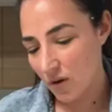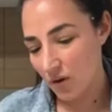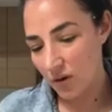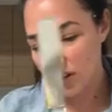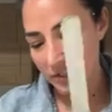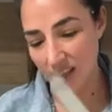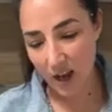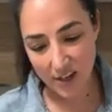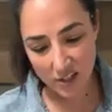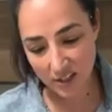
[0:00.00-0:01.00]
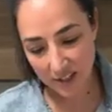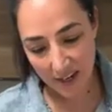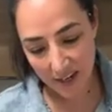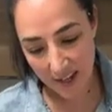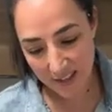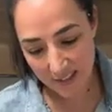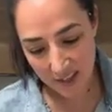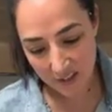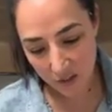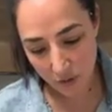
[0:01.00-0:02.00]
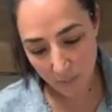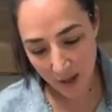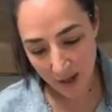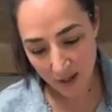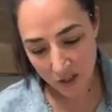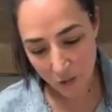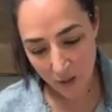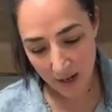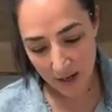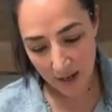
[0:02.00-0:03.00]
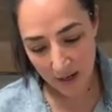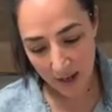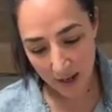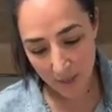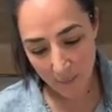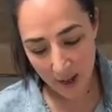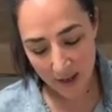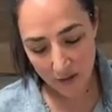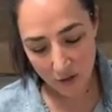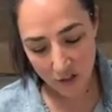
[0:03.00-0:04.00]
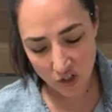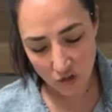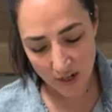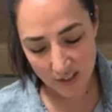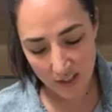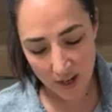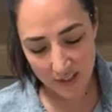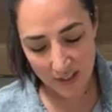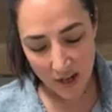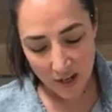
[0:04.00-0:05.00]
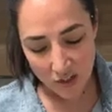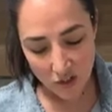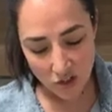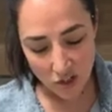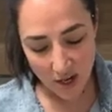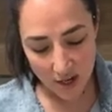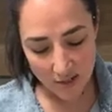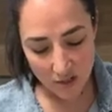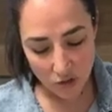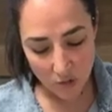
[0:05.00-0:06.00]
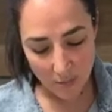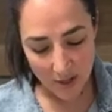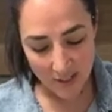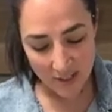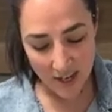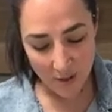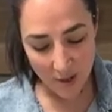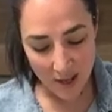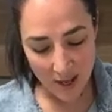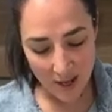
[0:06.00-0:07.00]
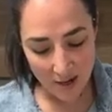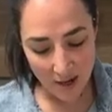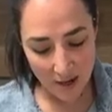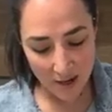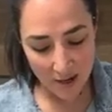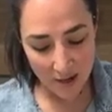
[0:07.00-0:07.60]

because I just lean against that so much when I get those straight sides. So just doing my dam again,